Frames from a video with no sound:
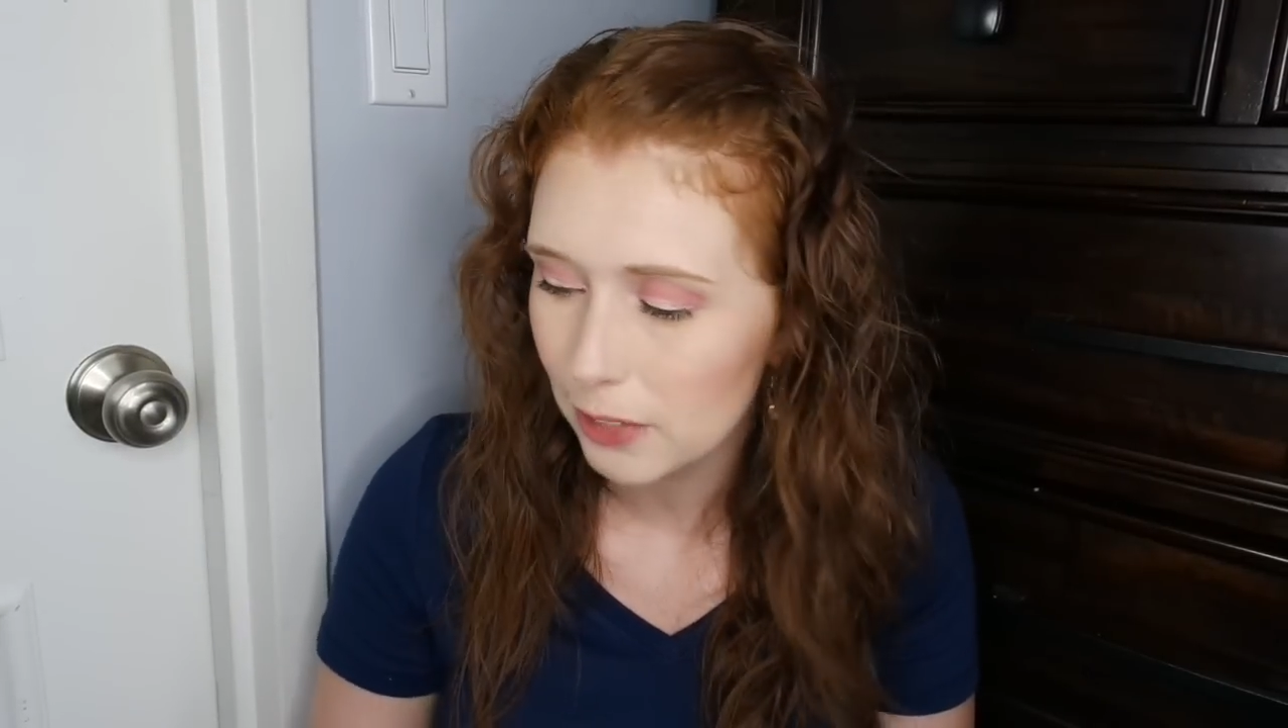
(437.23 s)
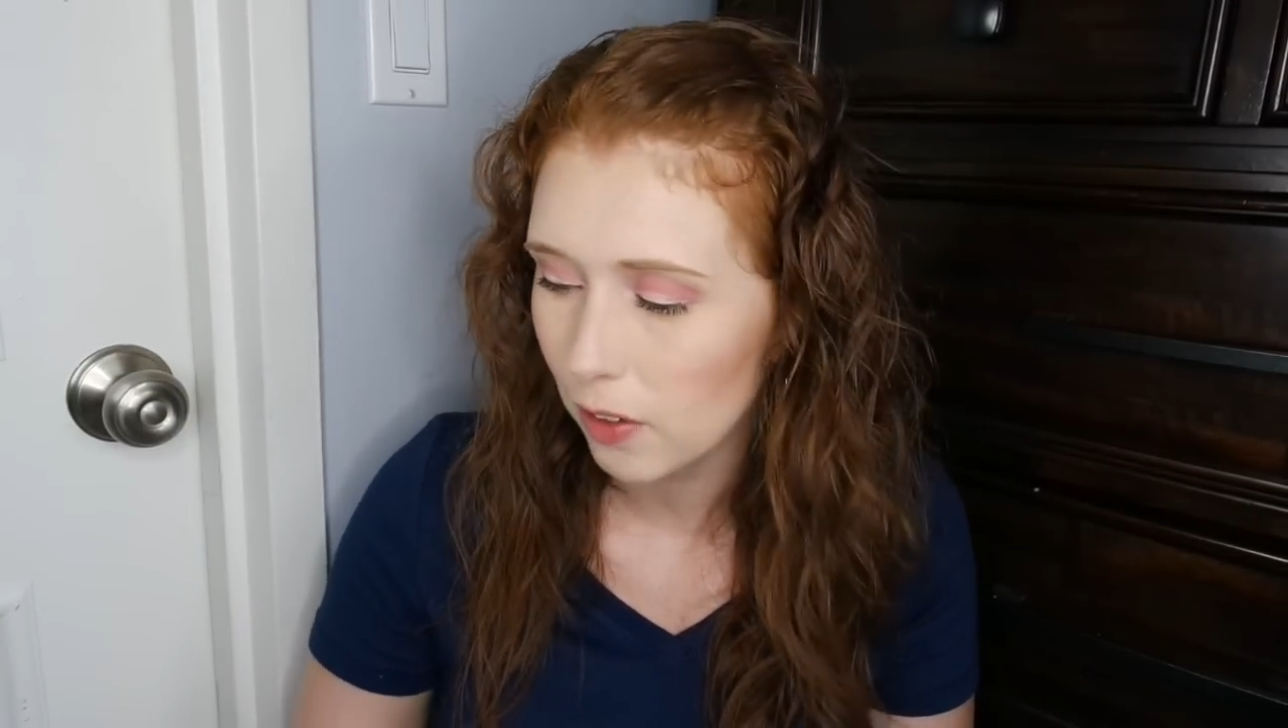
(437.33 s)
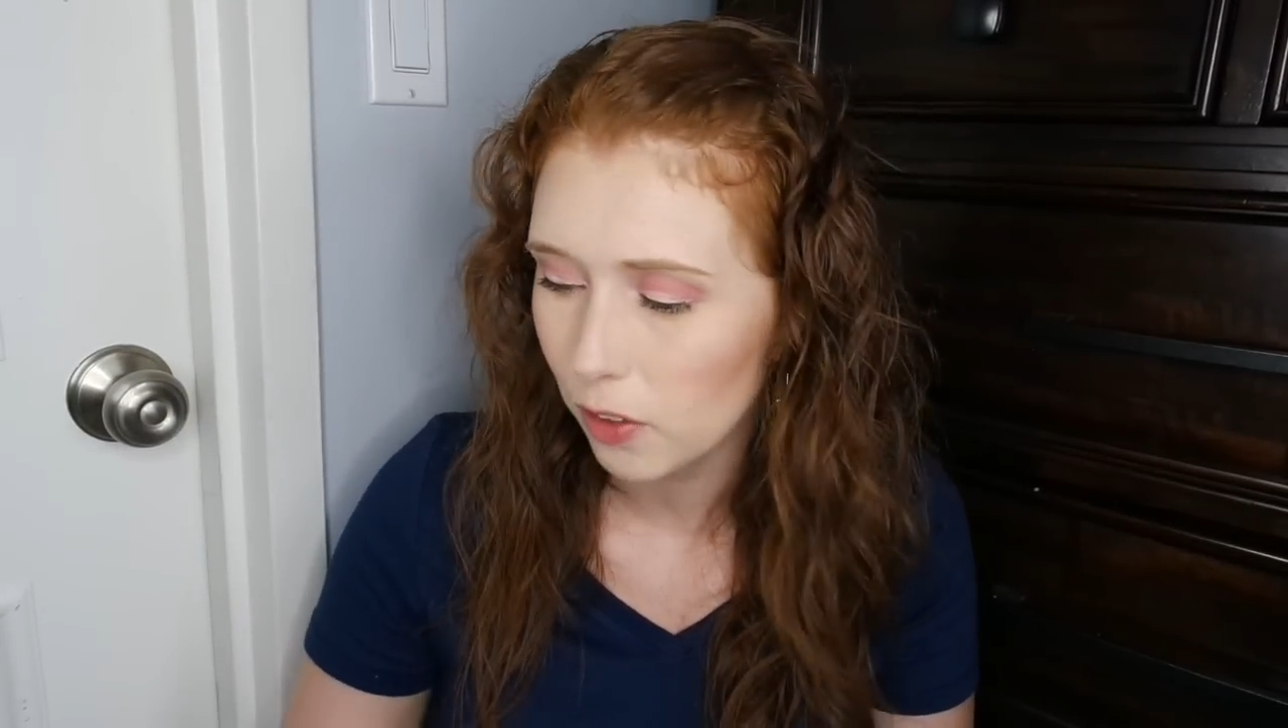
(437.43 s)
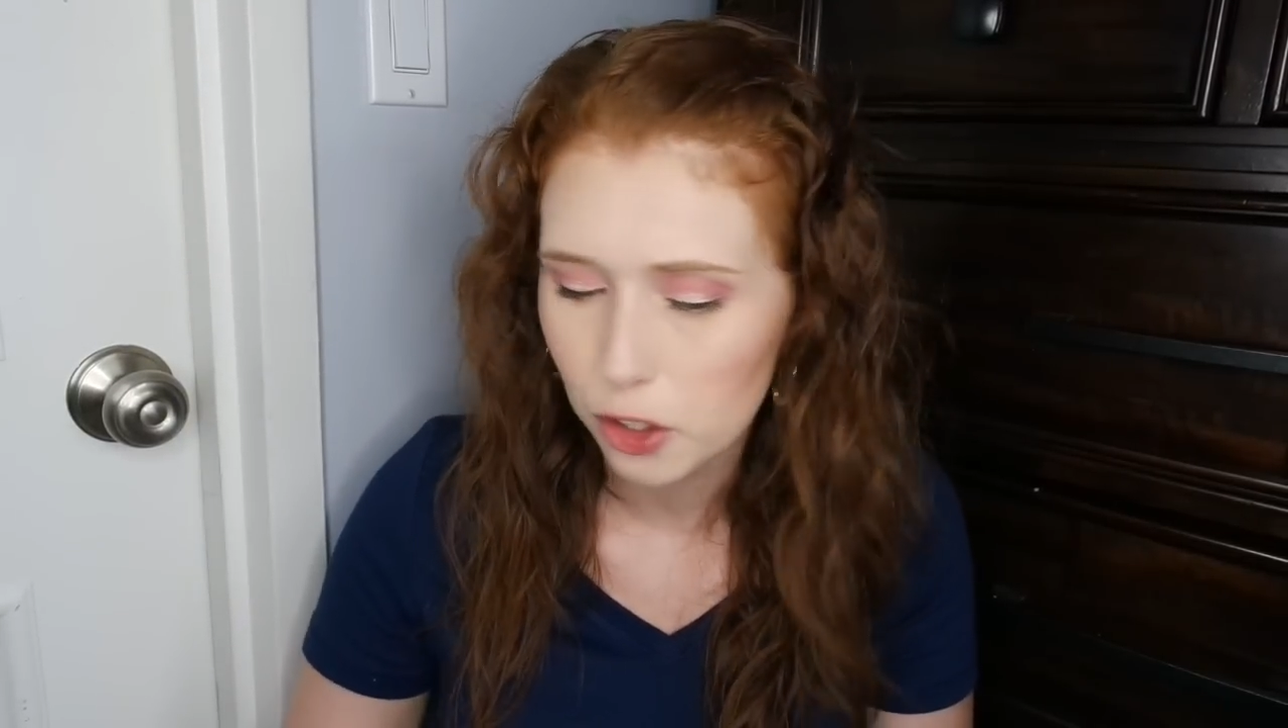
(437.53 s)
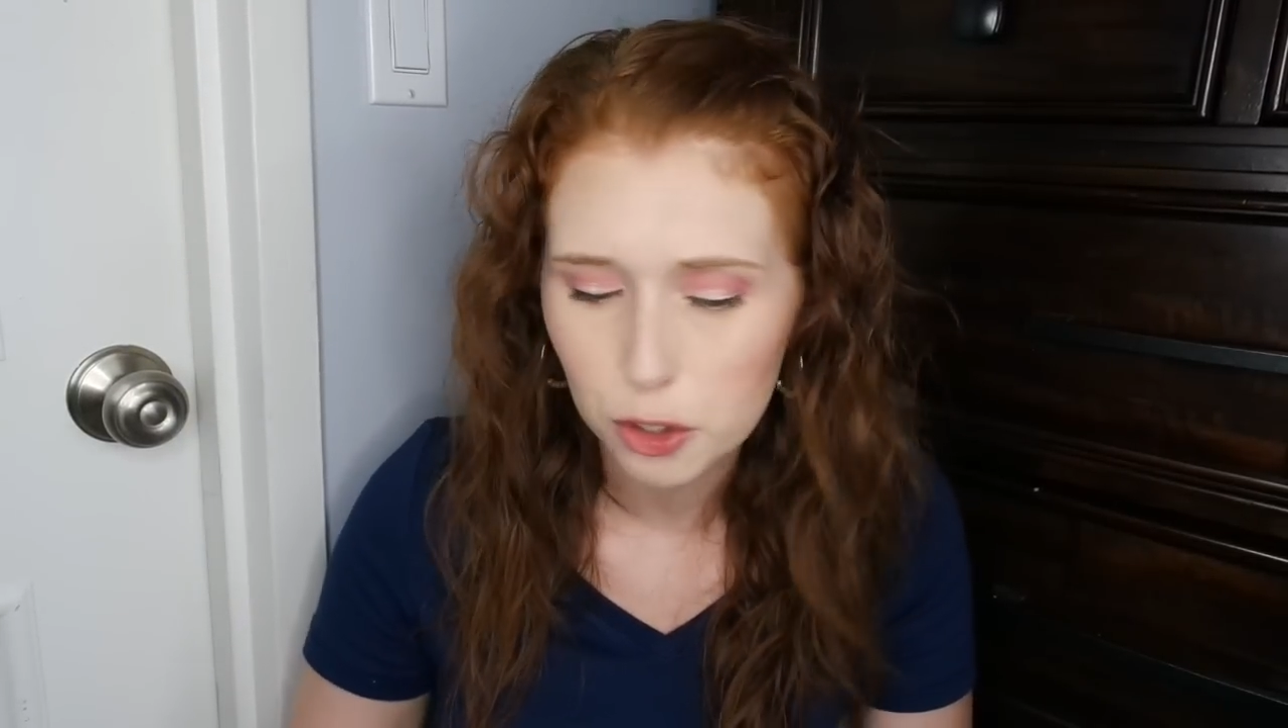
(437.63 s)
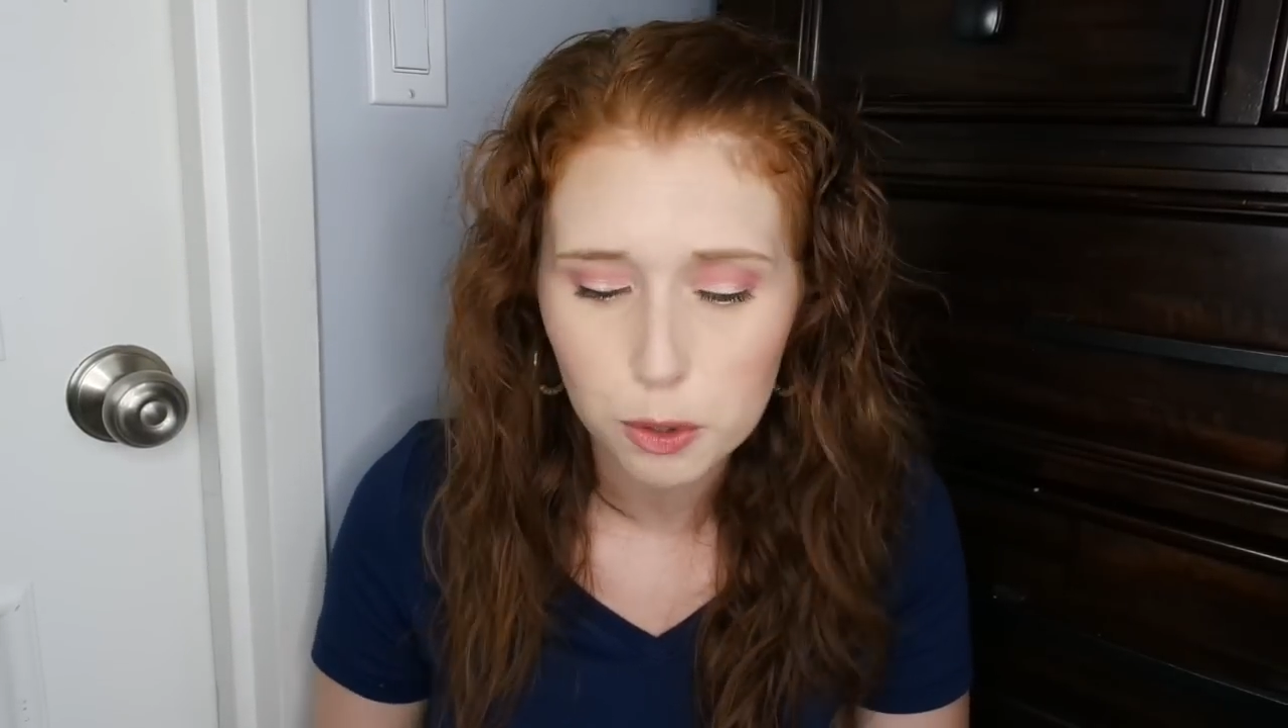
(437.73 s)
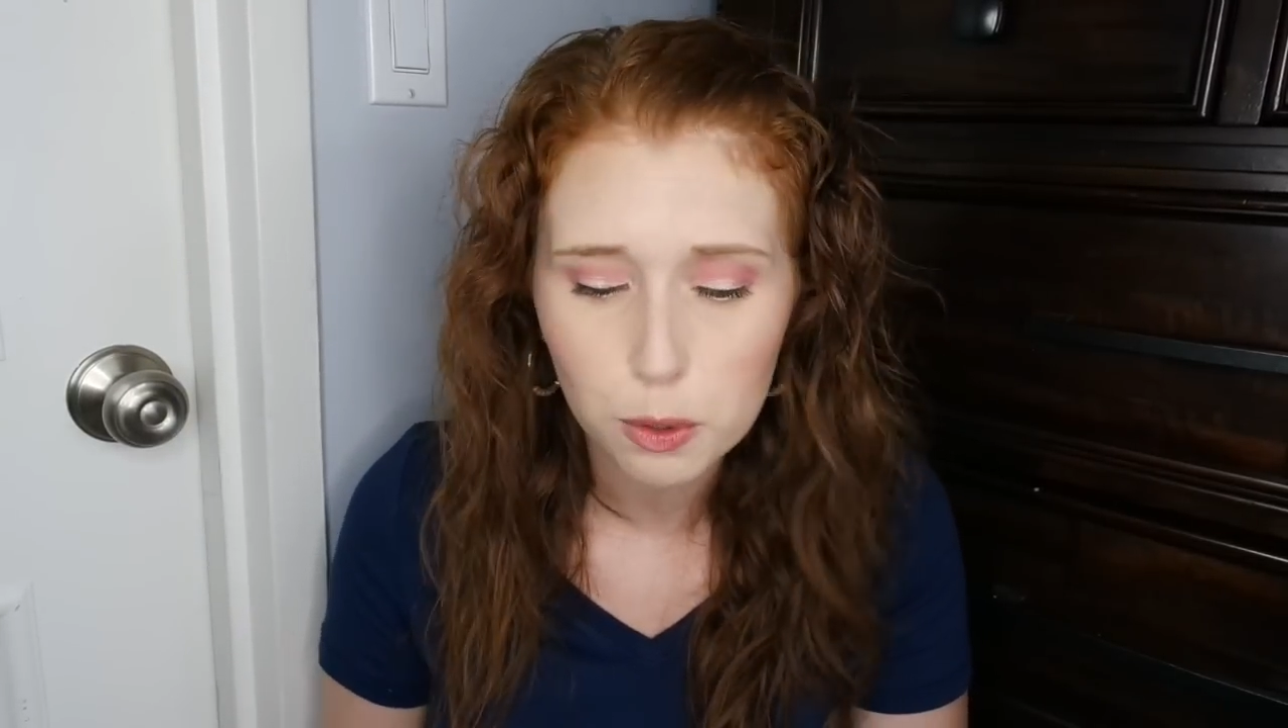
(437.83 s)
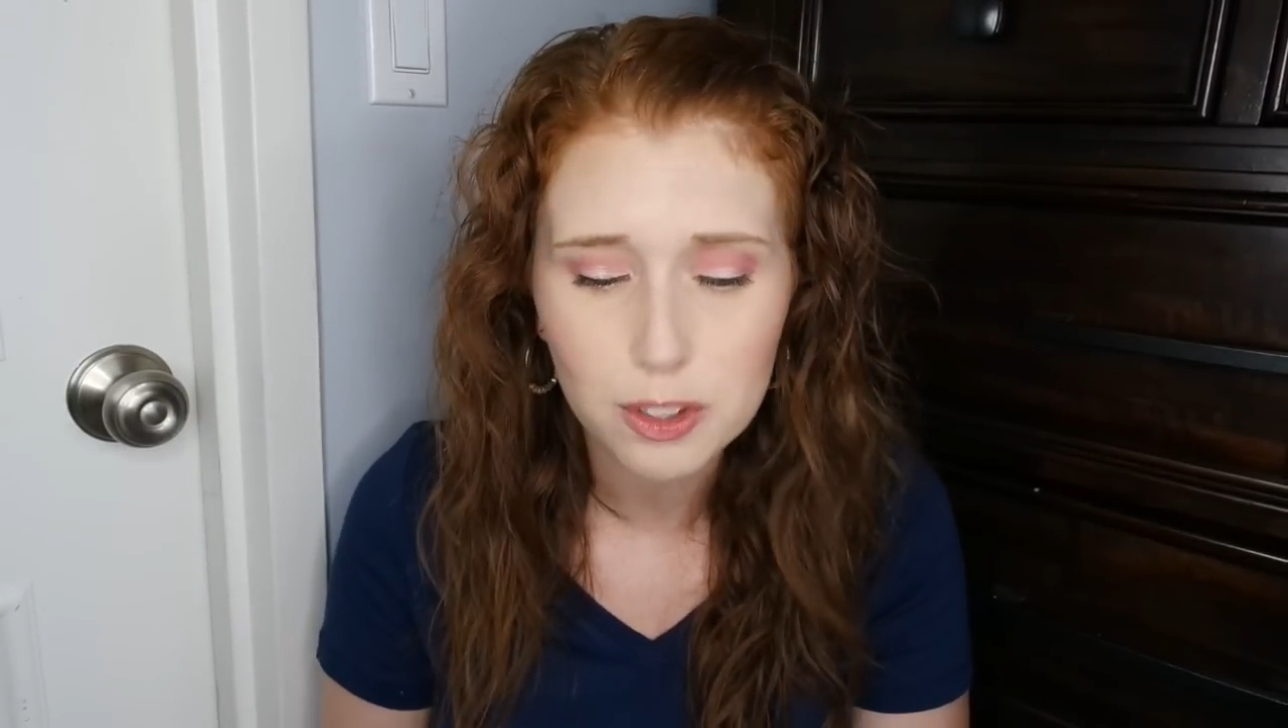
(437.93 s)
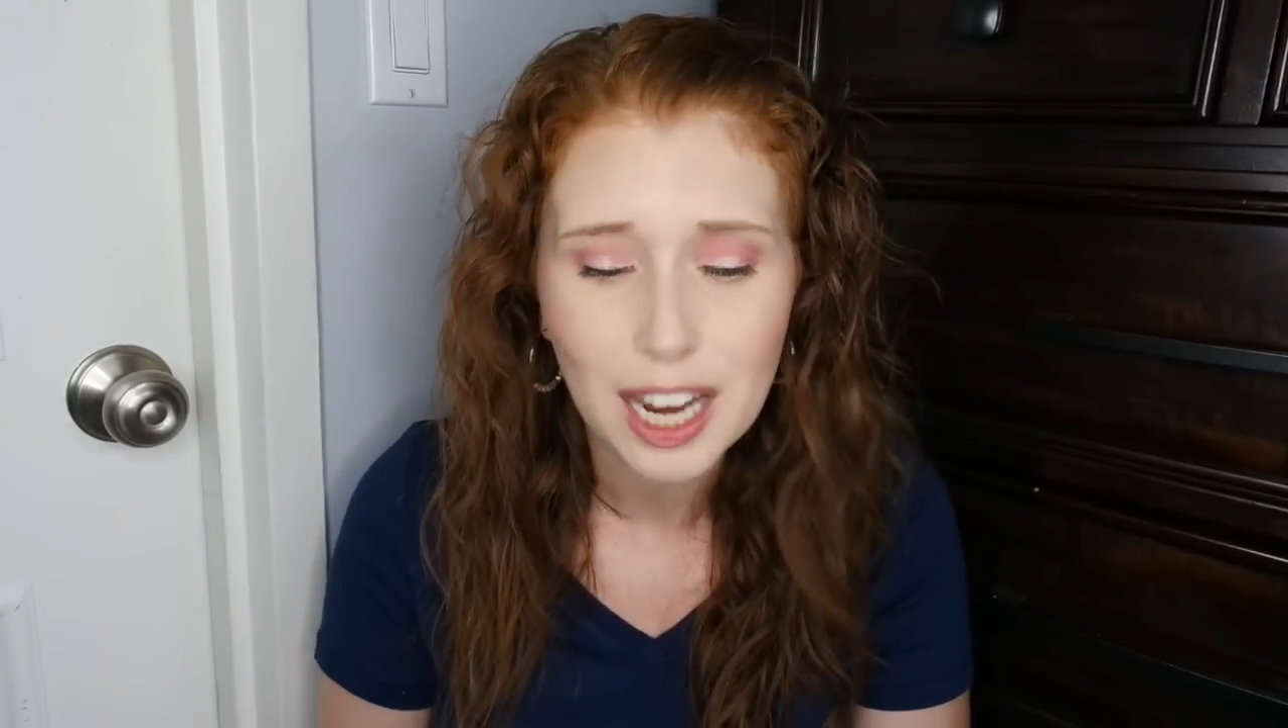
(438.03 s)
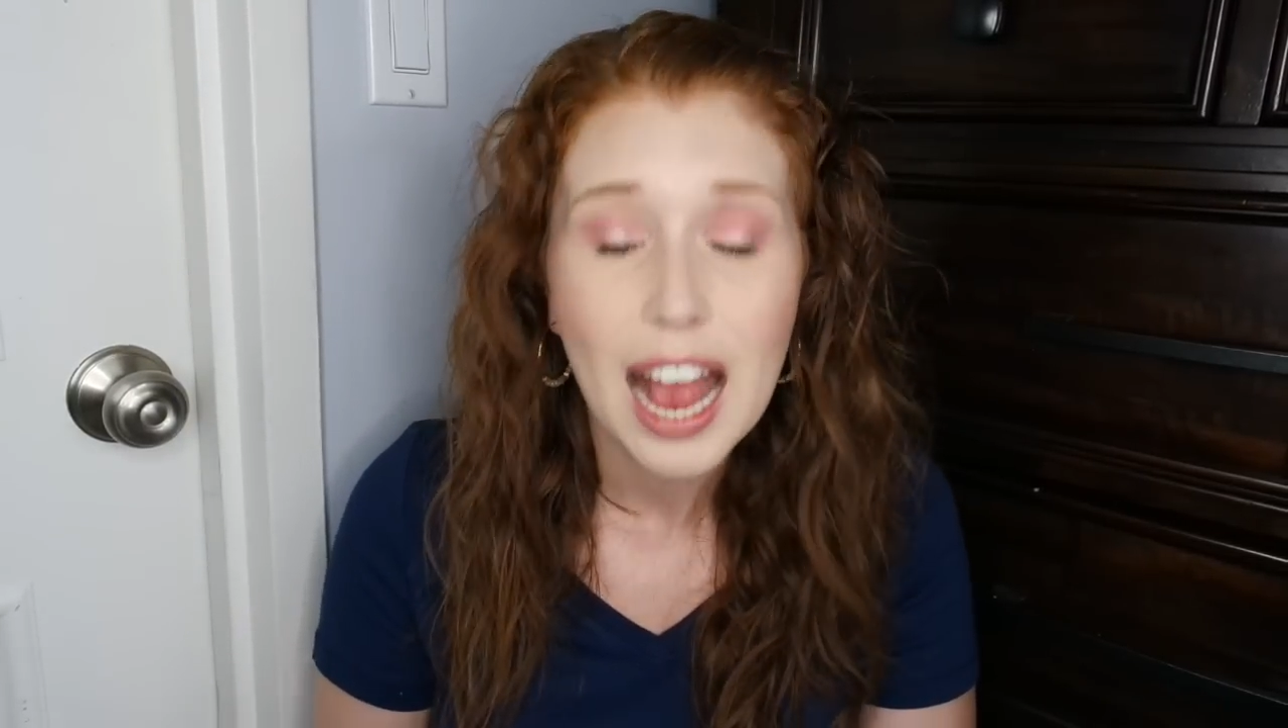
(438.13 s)
I've ever
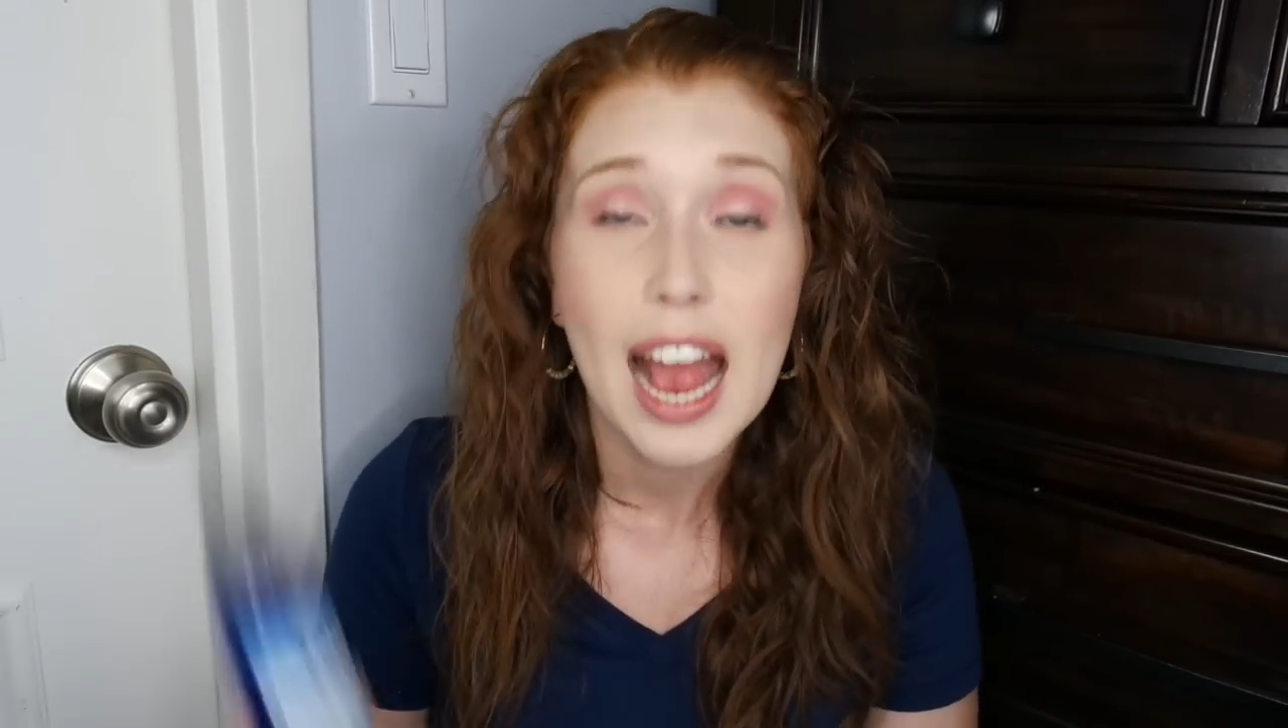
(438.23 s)
used,